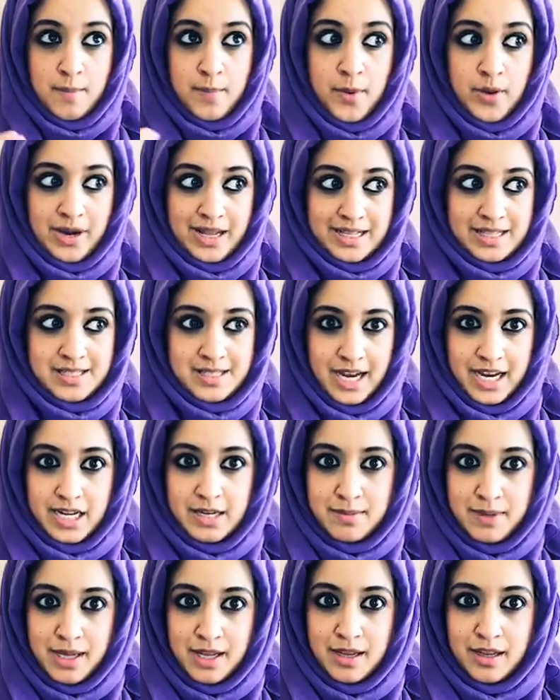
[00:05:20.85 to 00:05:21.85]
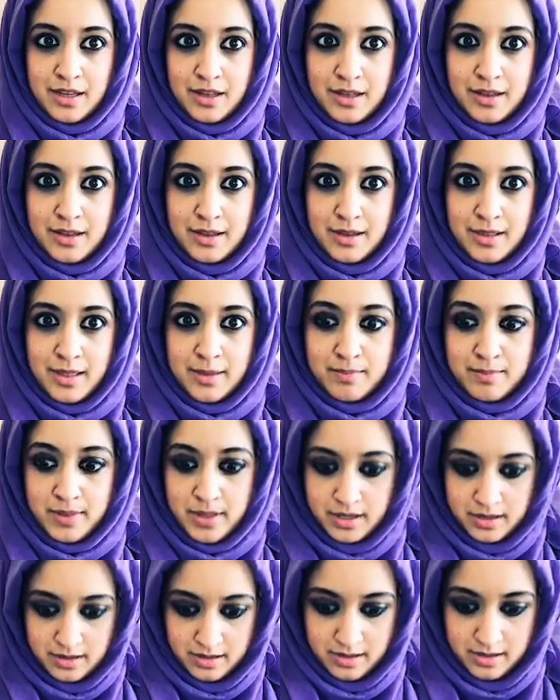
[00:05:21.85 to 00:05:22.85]
But inside of me,
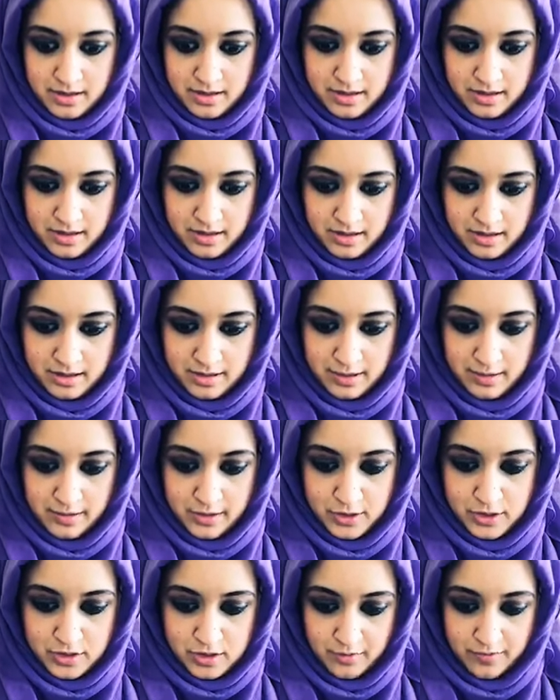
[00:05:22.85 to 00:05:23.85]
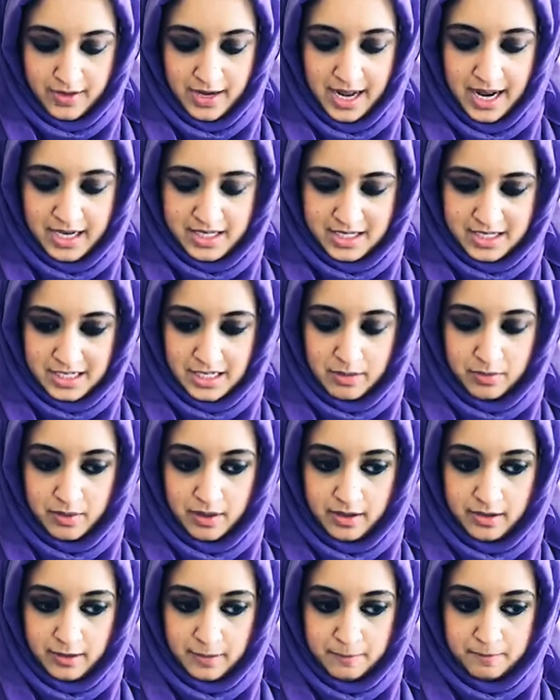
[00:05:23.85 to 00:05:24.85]
the stuff that I had to deal
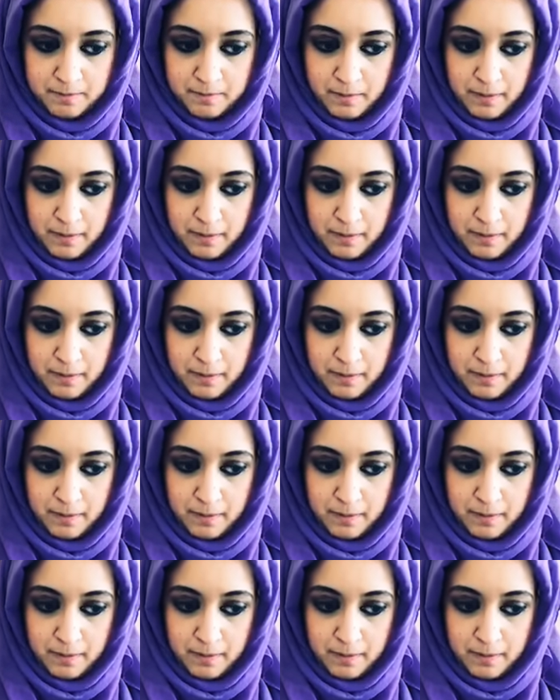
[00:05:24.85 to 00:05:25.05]
with